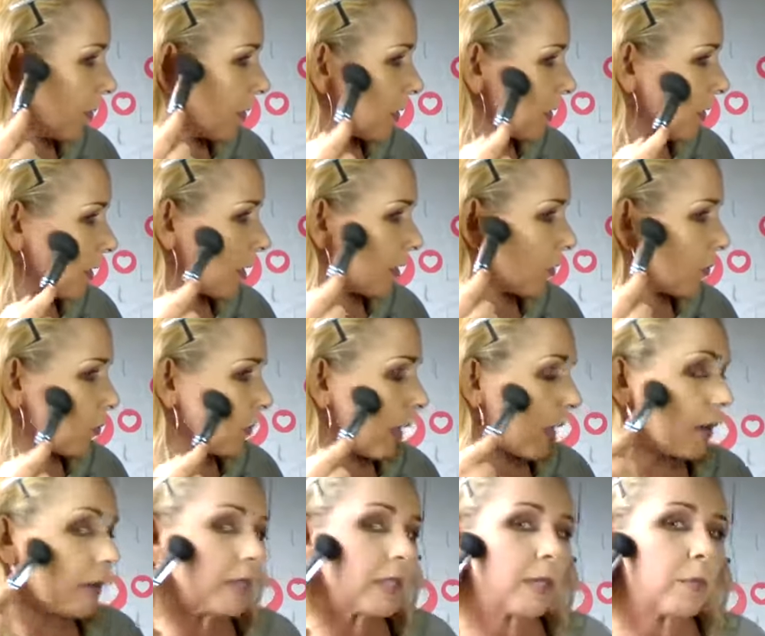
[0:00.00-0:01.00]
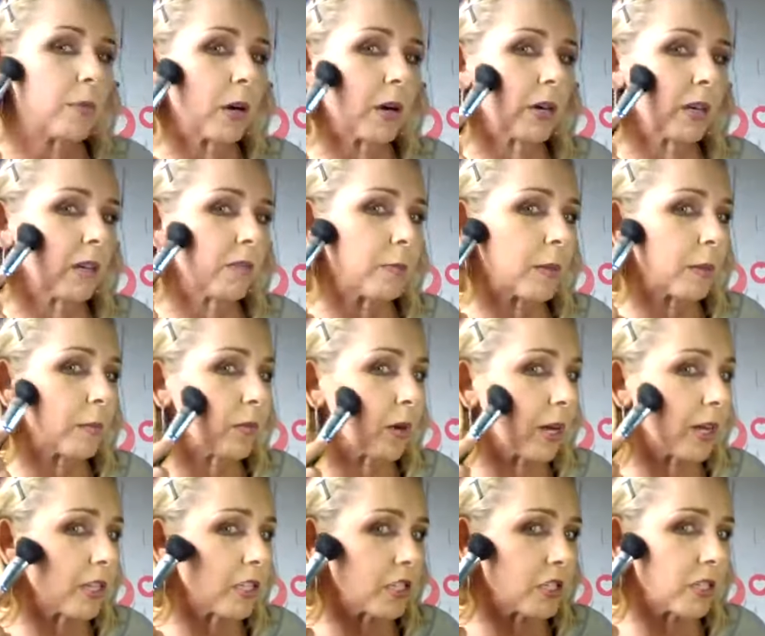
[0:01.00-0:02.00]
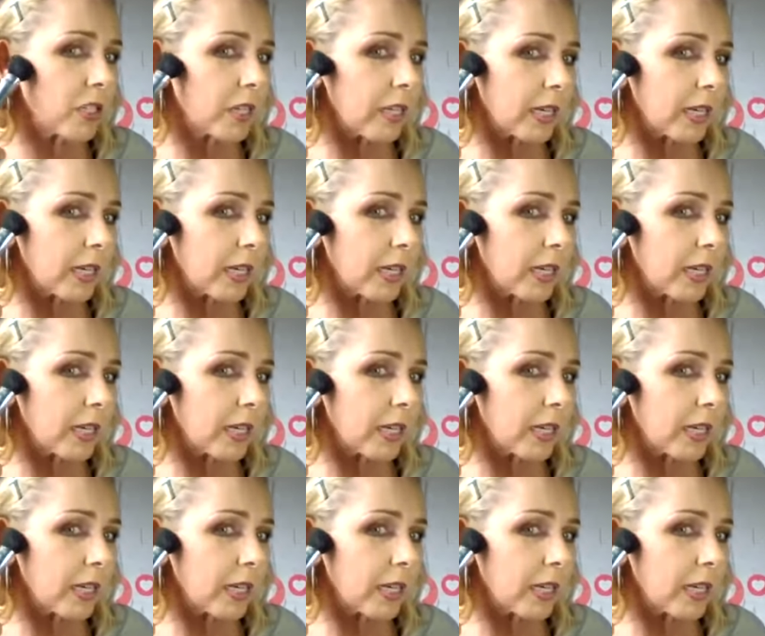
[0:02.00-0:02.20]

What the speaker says: so that the rounded part of my brush